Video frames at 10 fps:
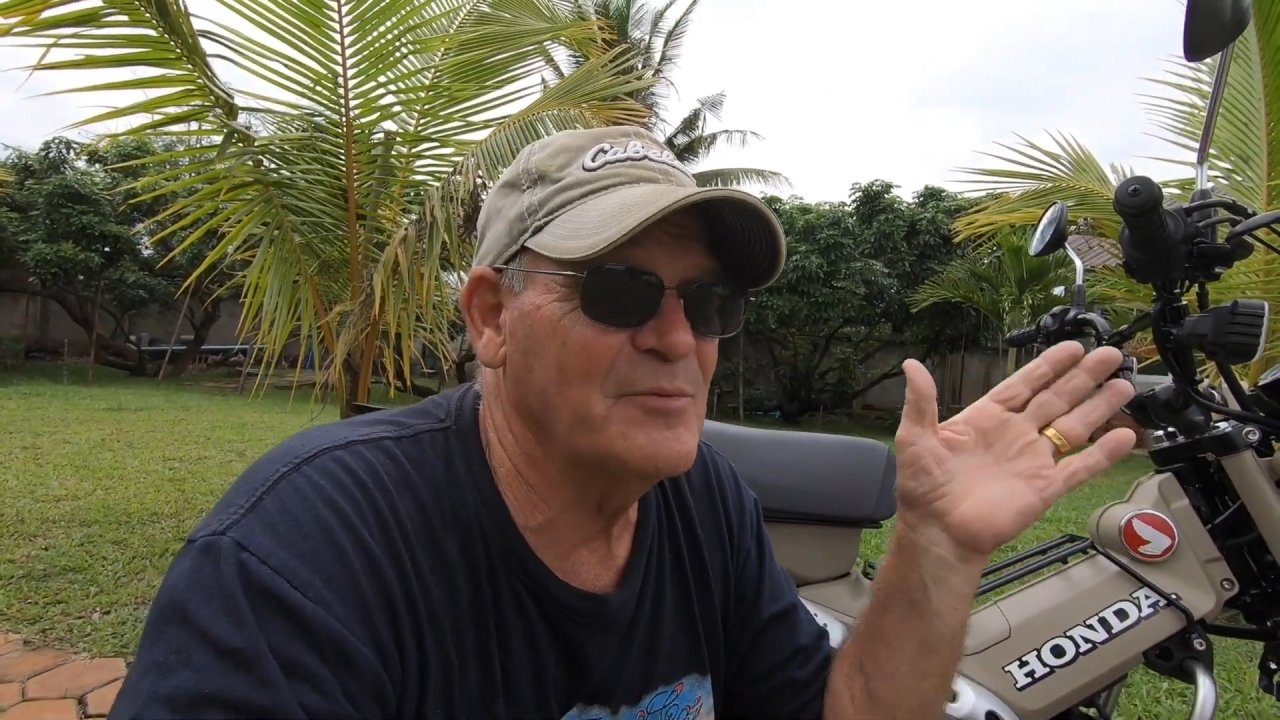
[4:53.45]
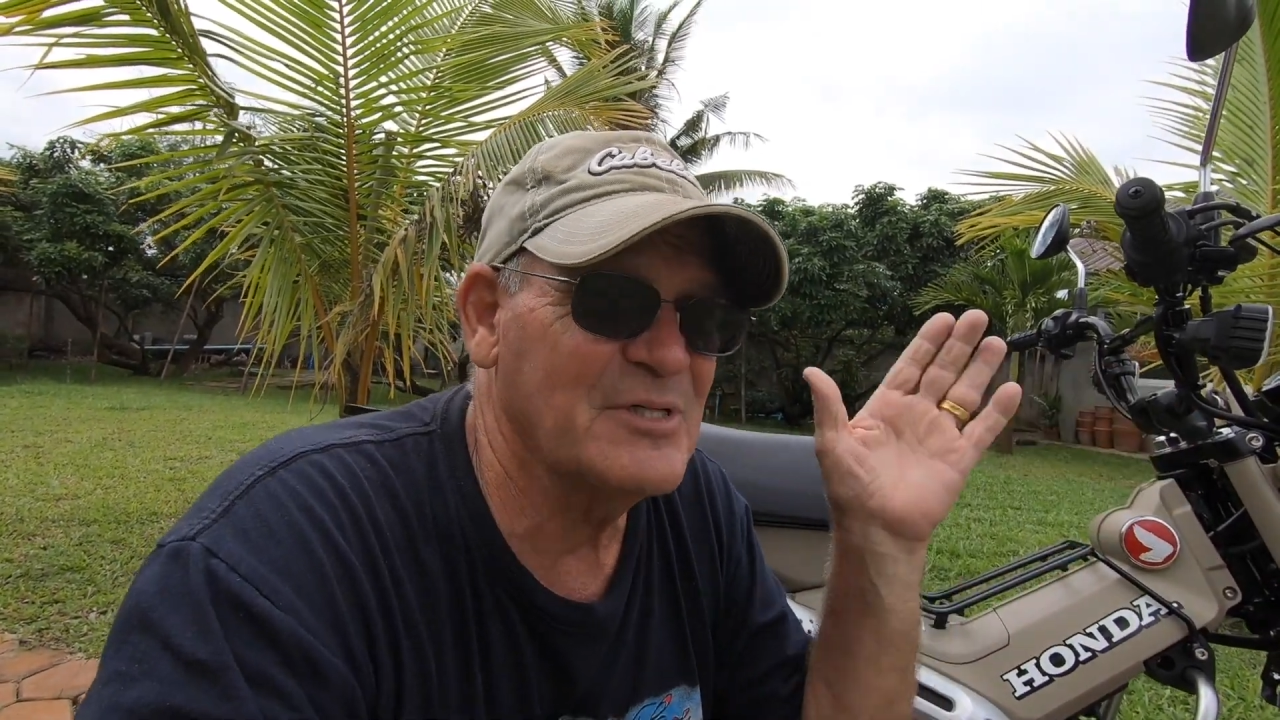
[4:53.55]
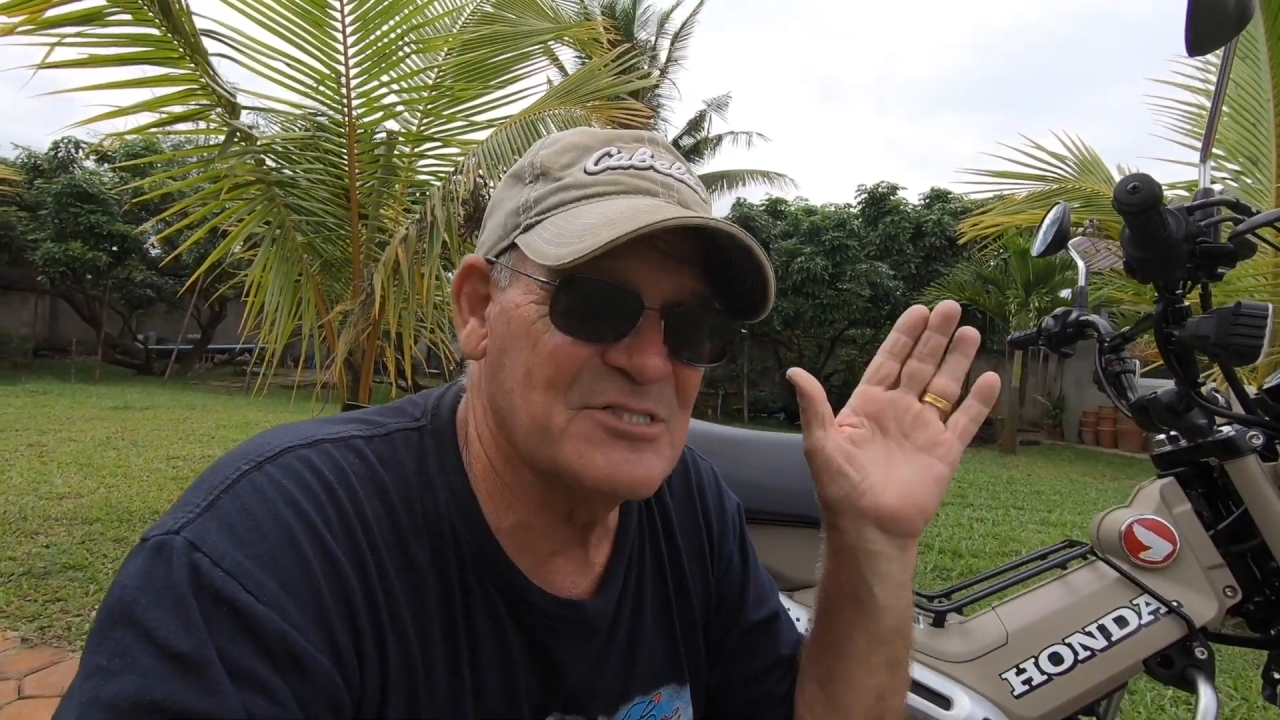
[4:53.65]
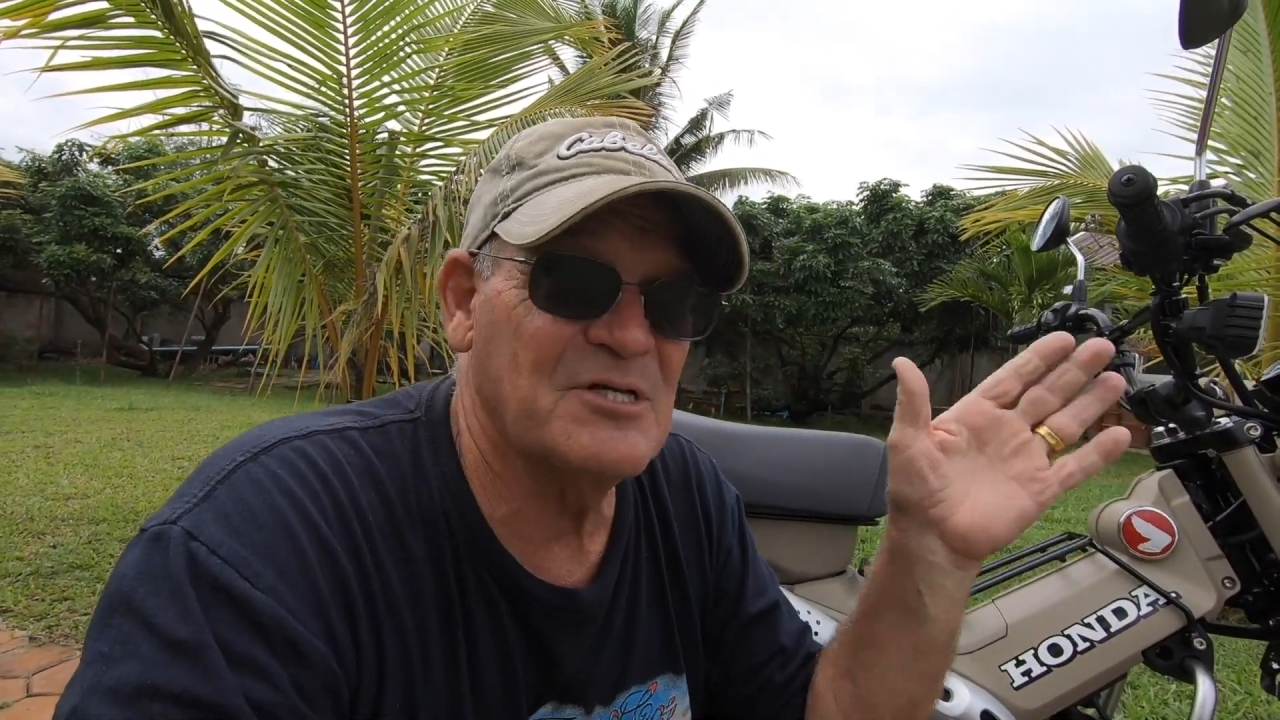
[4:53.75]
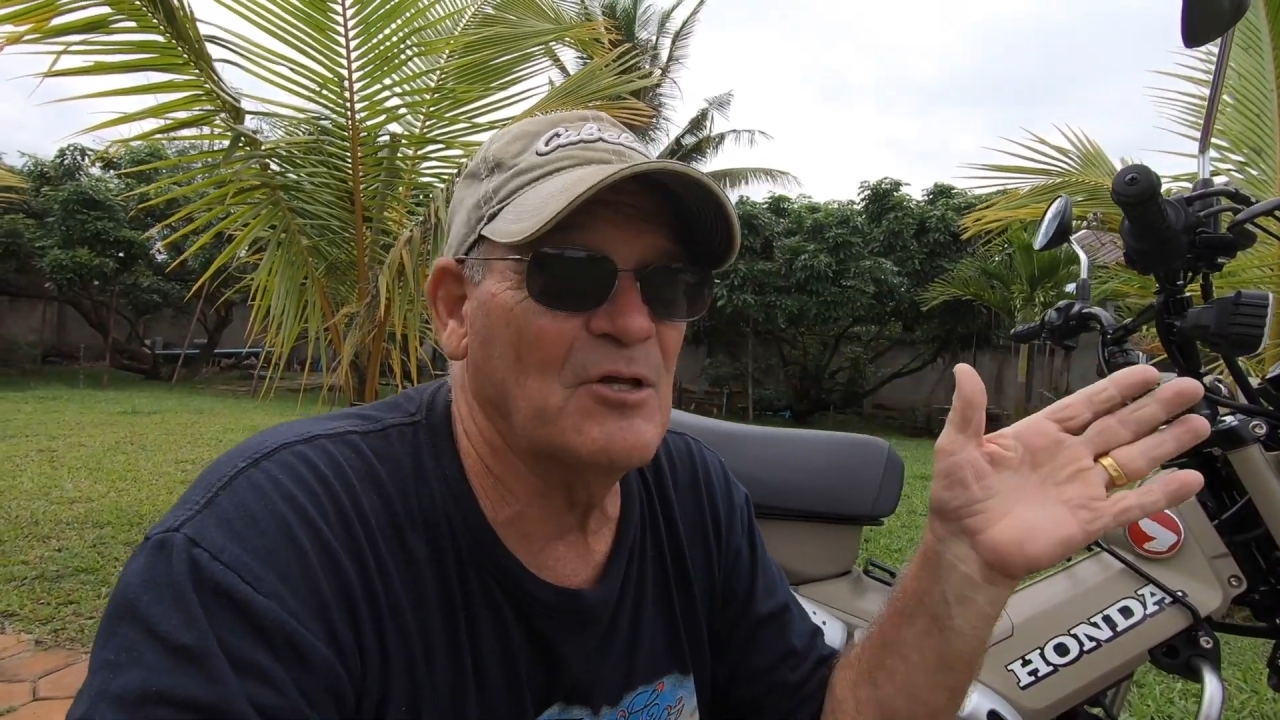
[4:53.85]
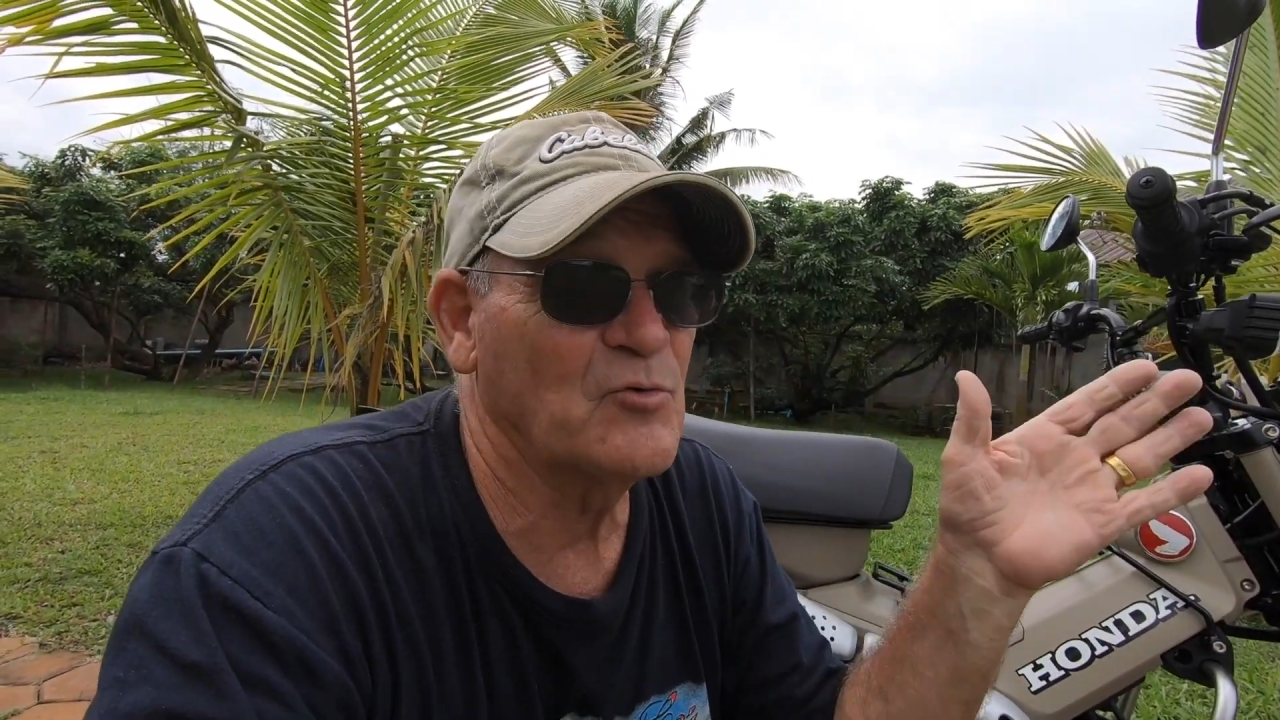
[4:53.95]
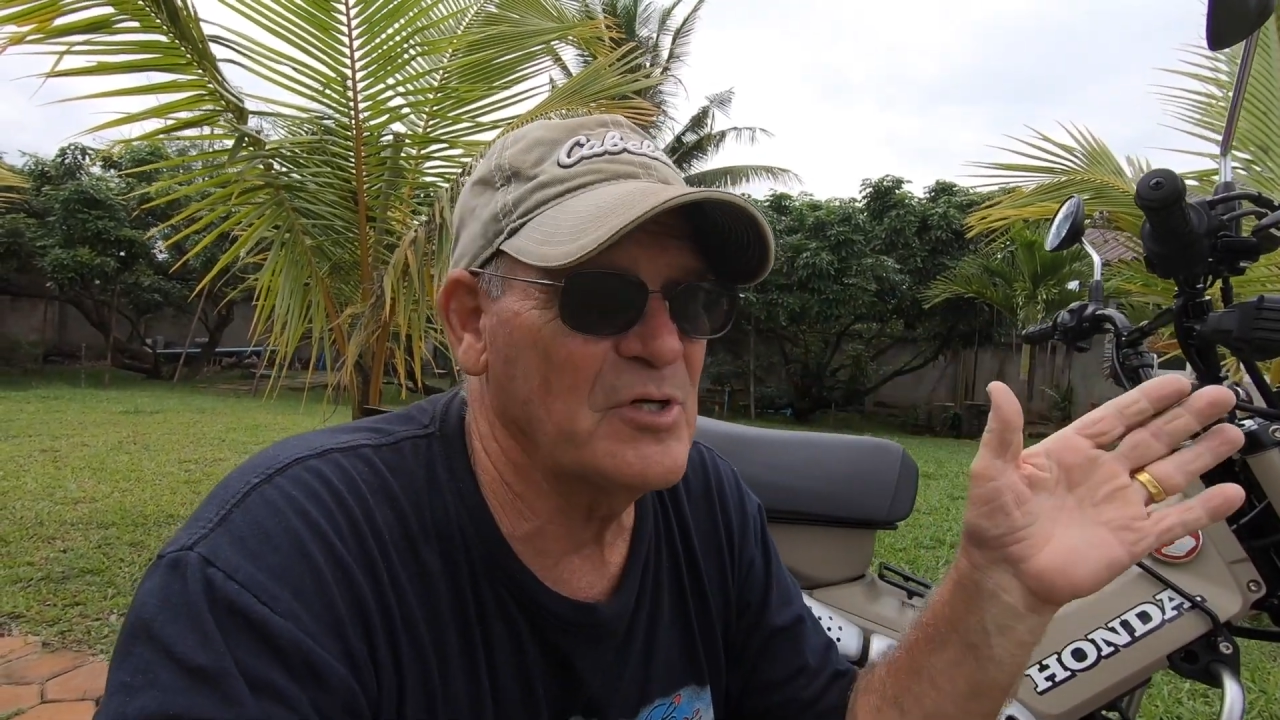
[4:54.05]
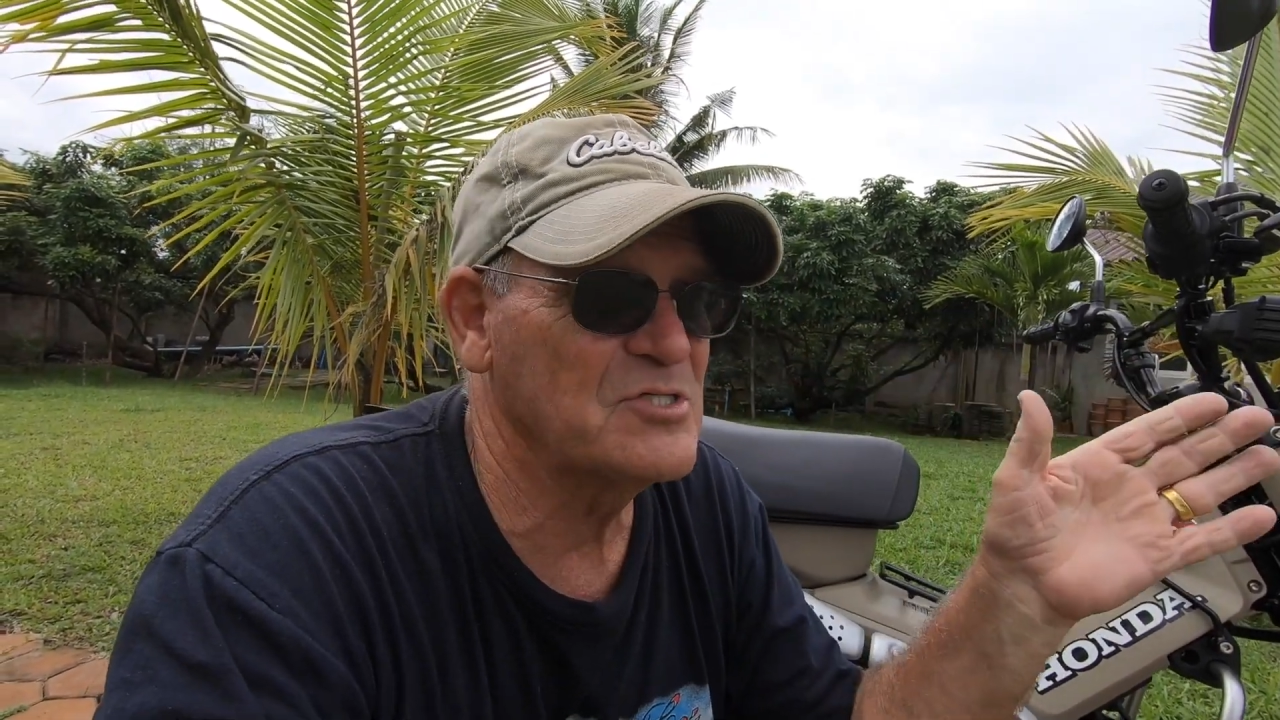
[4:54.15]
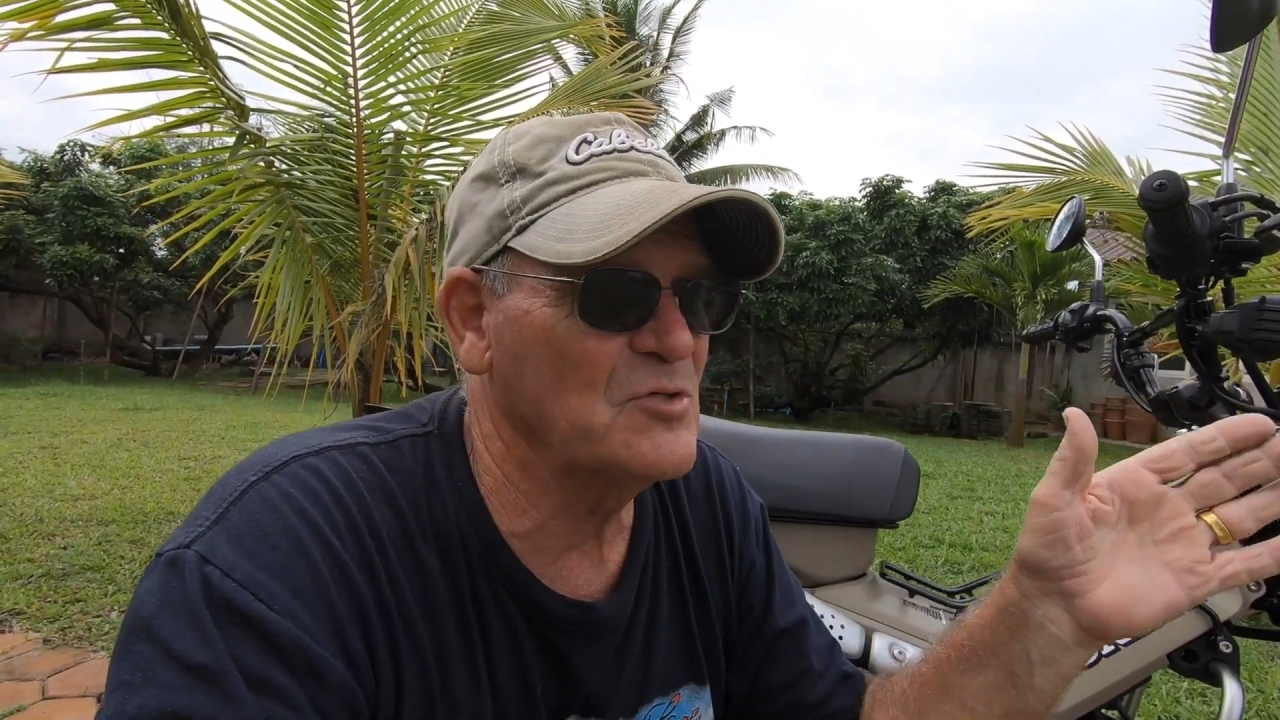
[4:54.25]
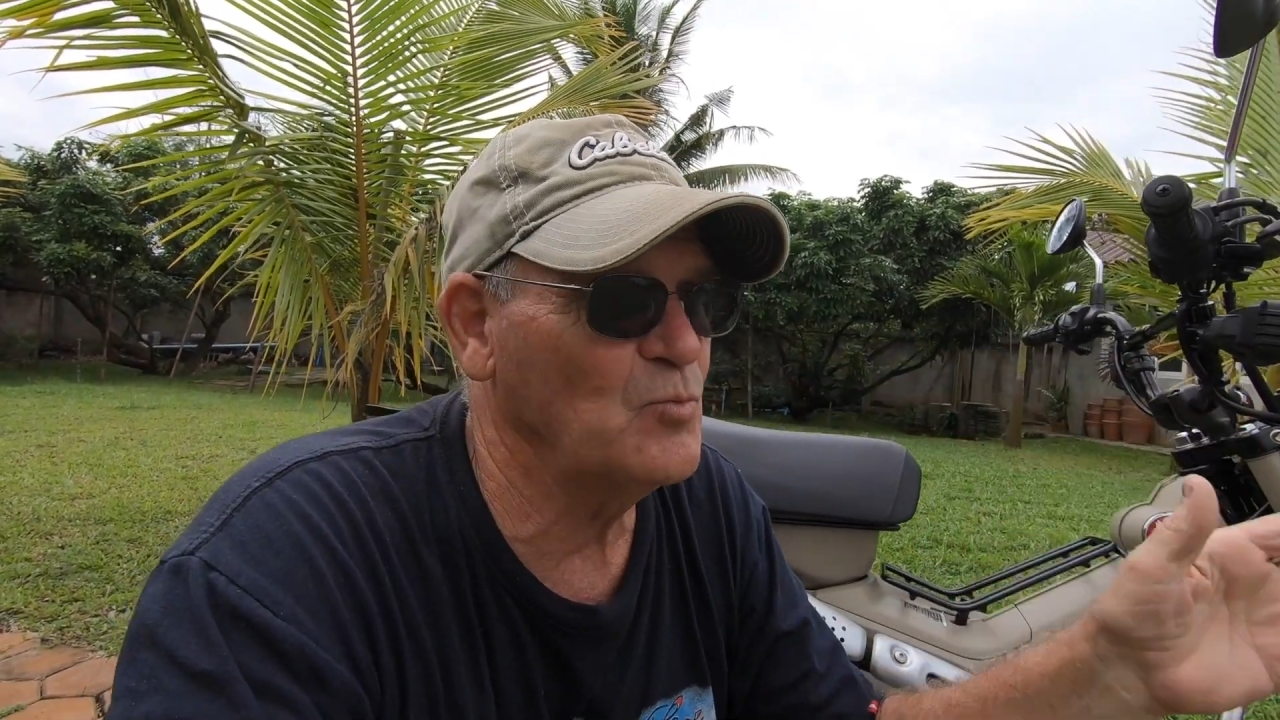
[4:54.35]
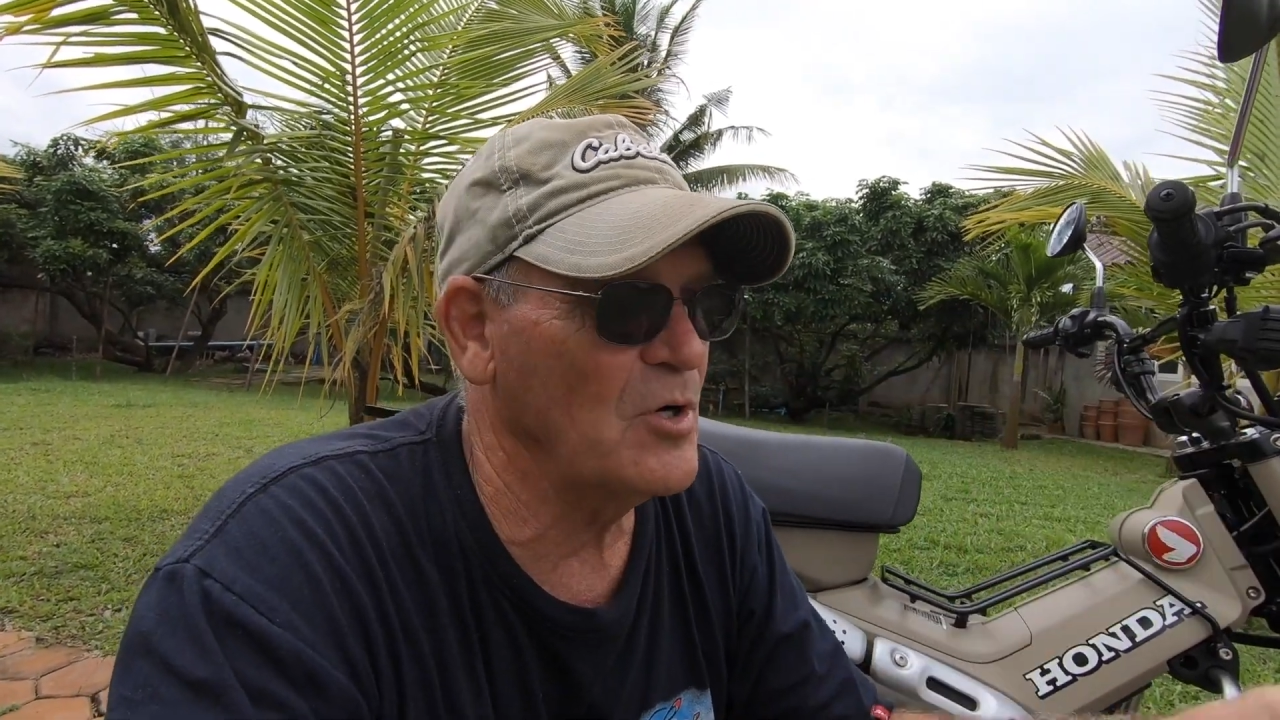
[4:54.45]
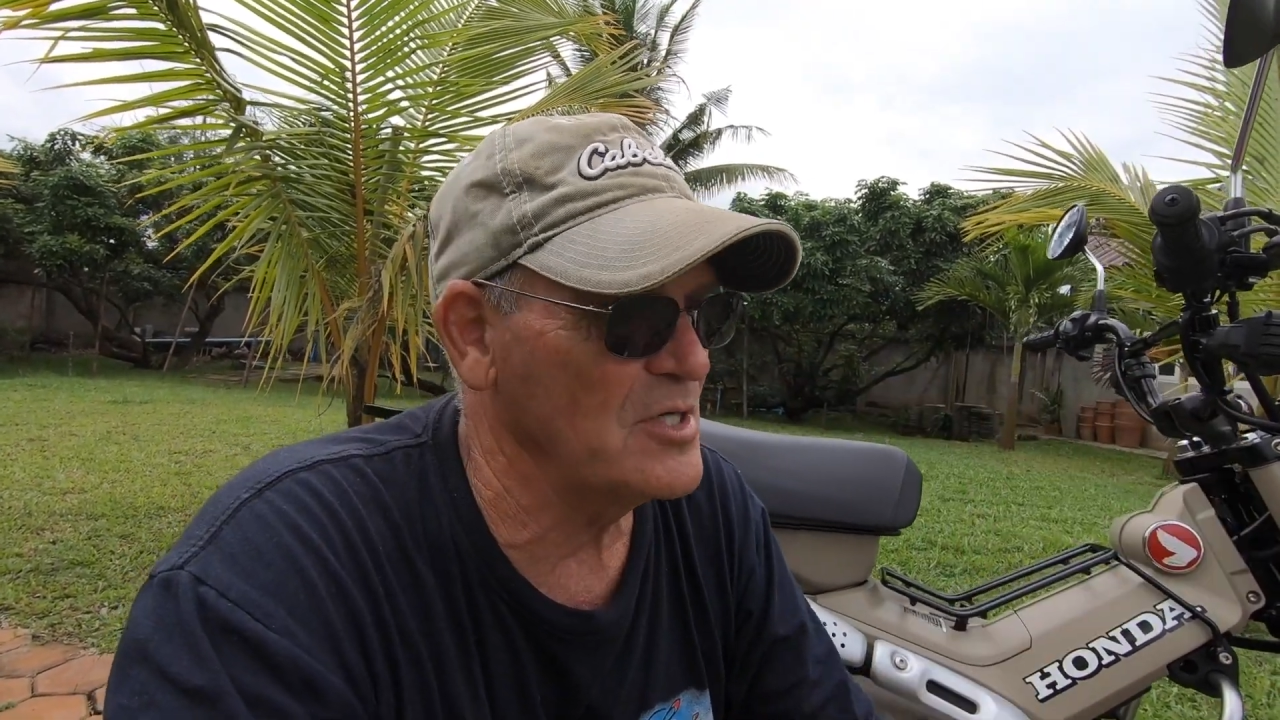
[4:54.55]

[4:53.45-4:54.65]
them acceleration